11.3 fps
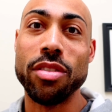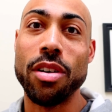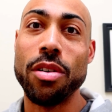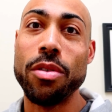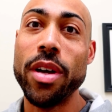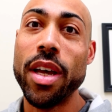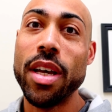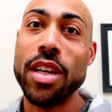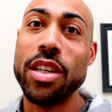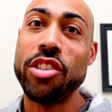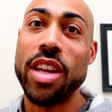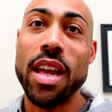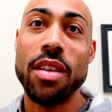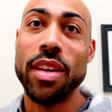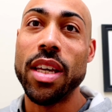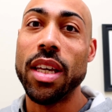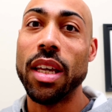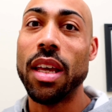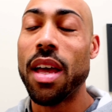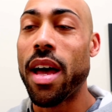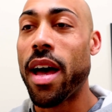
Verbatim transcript: So shaving,